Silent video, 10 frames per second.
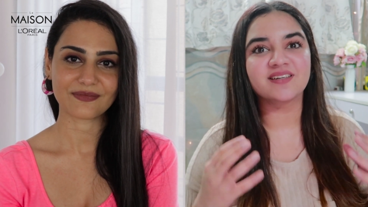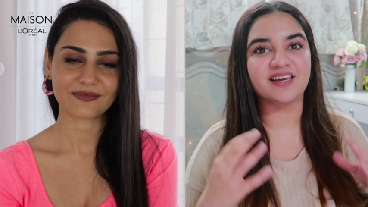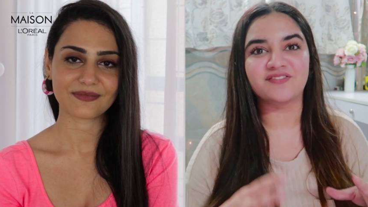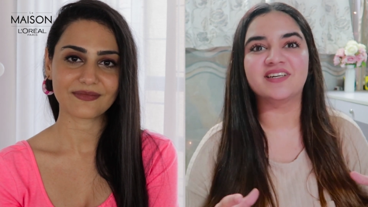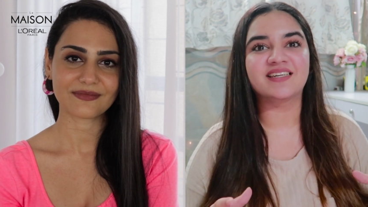Speaker 1: can
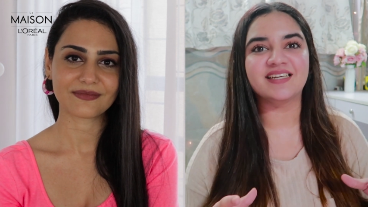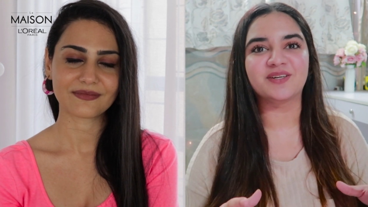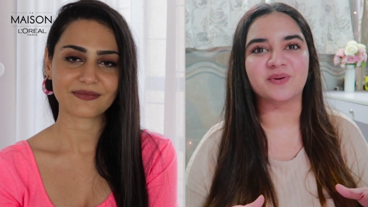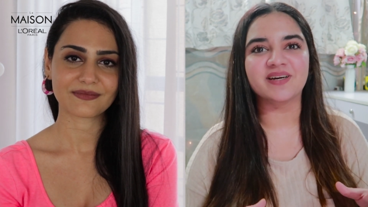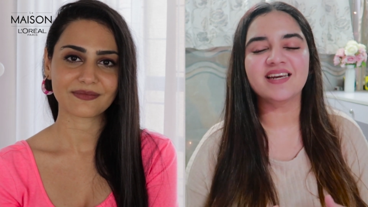definitely
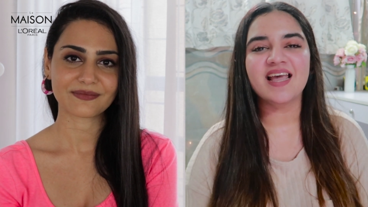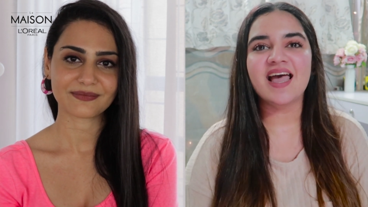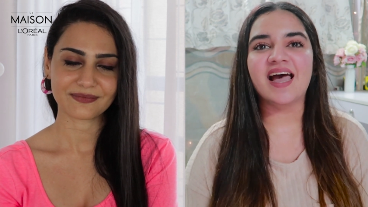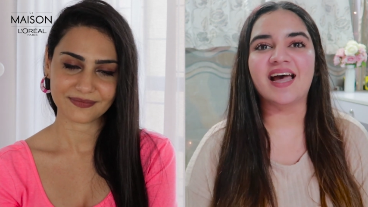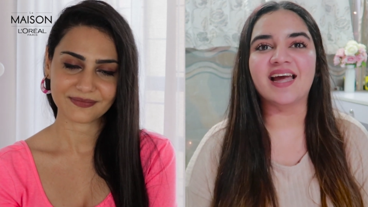do it.
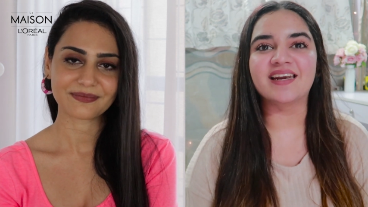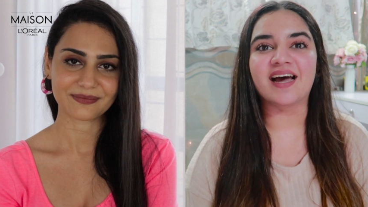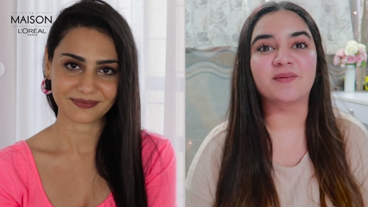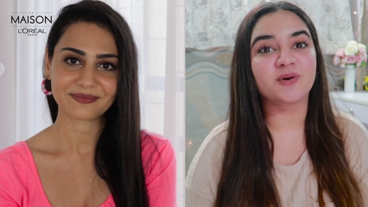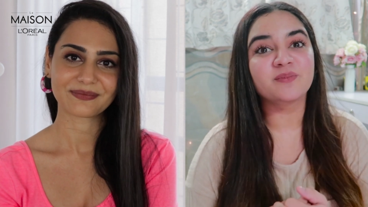And
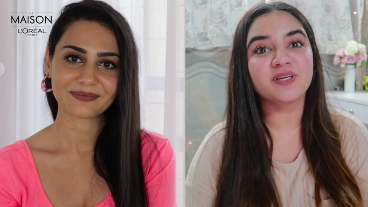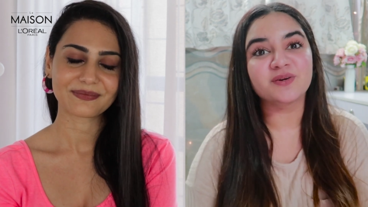I'm going to be